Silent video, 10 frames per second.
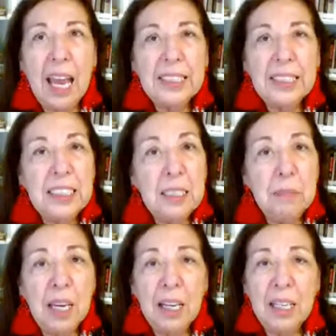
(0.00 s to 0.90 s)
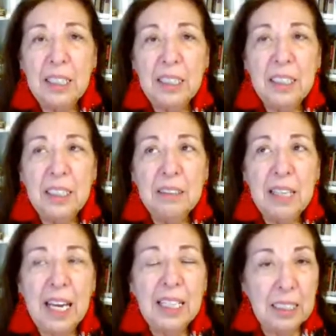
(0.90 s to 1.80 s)
academia, in
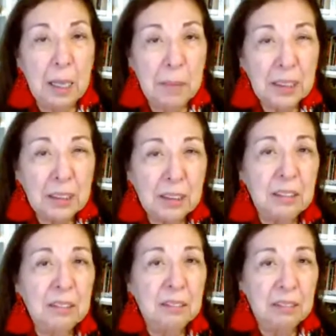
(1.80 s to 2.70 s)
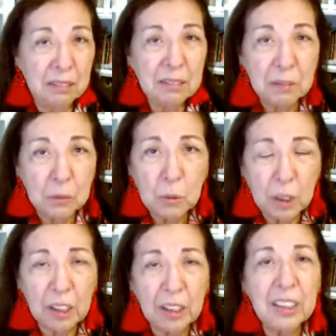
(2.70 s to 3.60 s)
academic
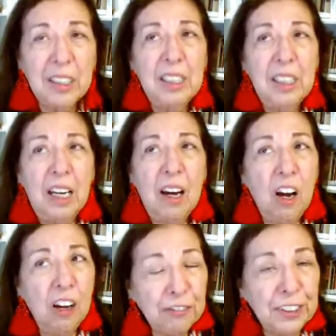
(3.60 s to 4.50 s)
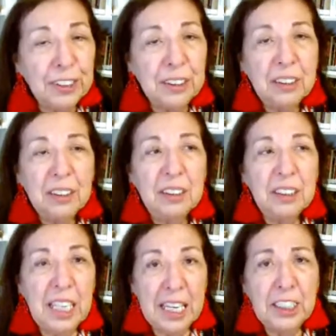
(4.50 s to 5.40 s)
work, often
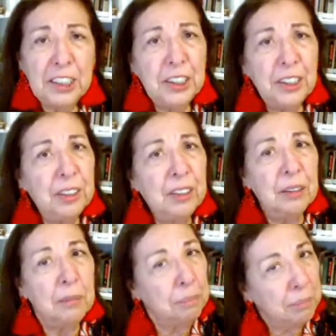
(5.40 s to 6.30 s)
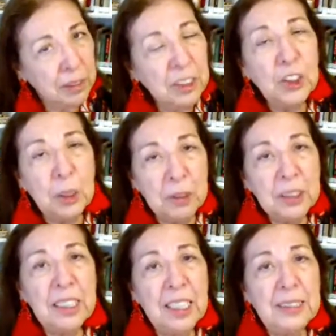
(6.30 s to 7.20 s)
the editor
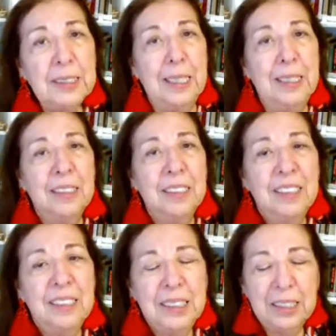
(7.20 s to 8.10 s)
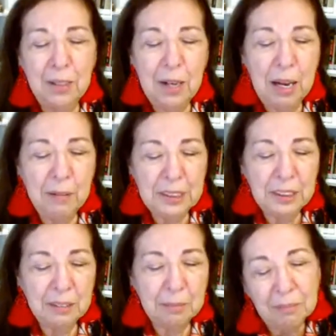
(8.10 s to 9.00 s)
contributes an essay. So I was